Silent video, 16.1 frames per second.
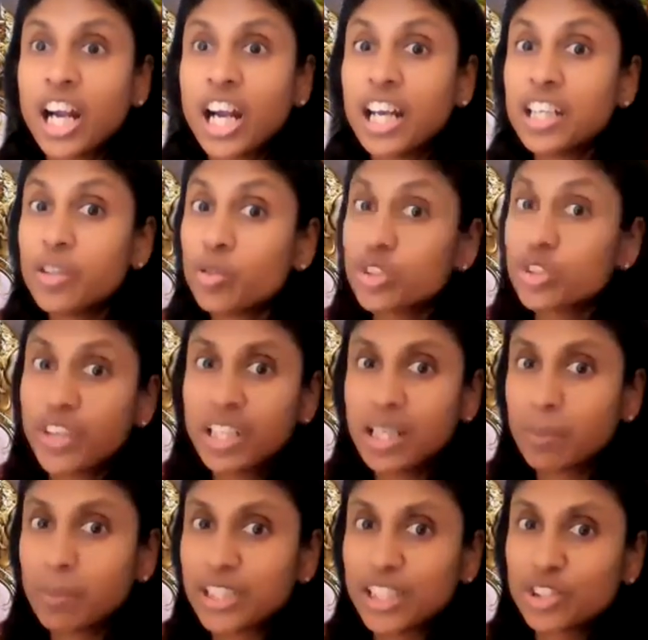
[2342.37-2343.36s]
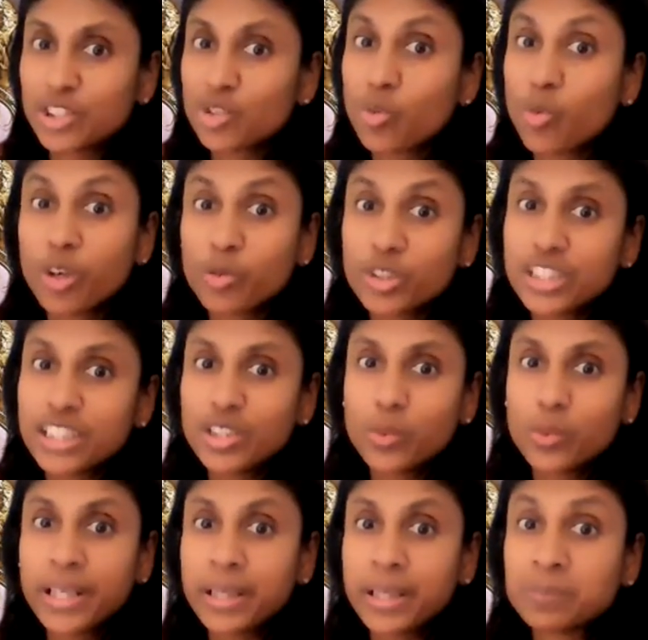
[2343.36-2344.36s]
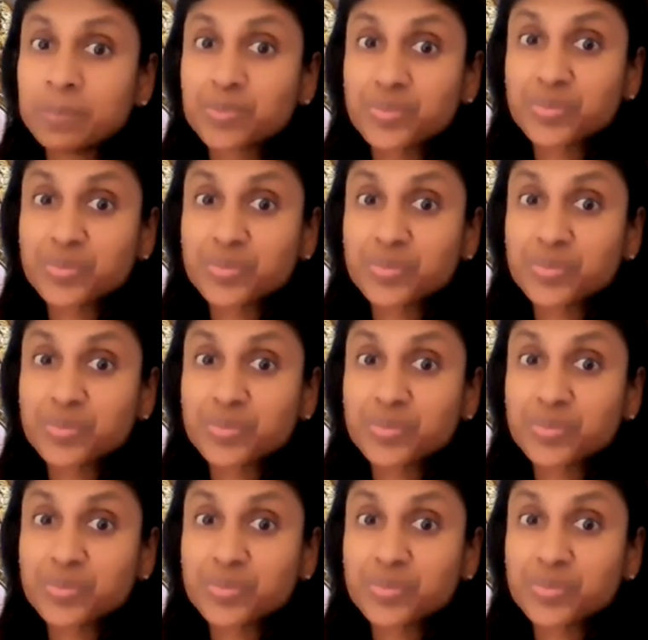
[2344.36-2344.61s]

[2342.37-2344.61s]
And he was very upset. So what was he doing?